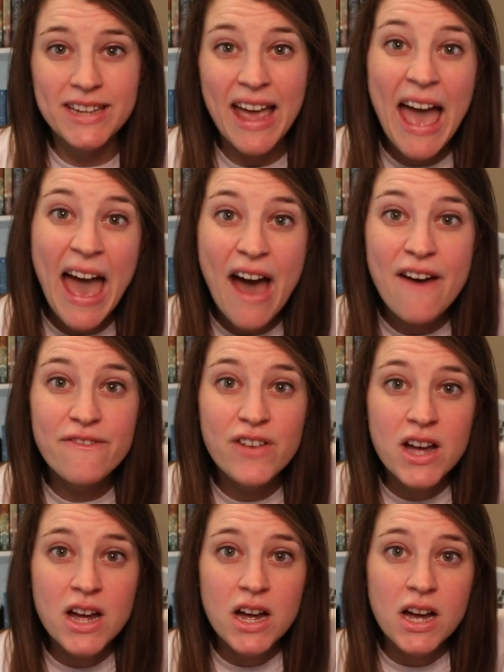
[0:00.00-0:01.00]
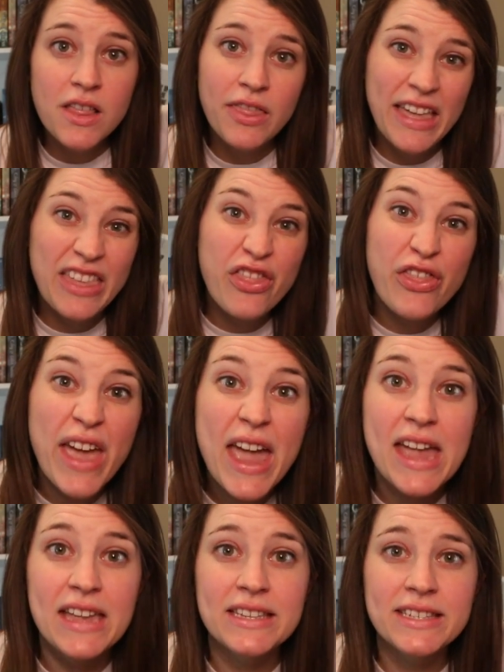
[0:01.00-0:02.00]
to have
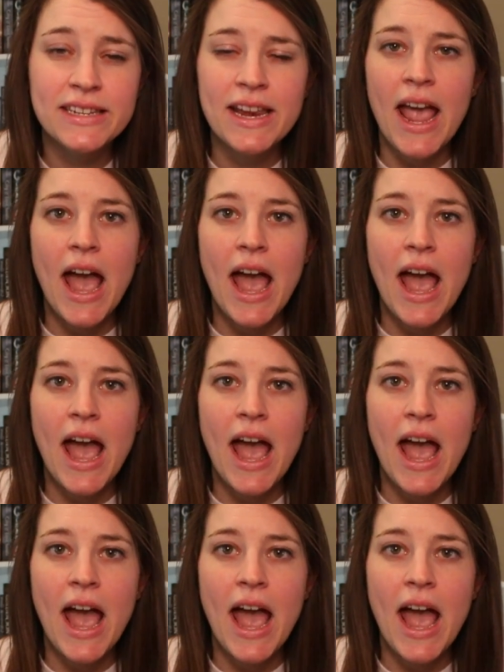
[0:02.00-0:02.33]
things.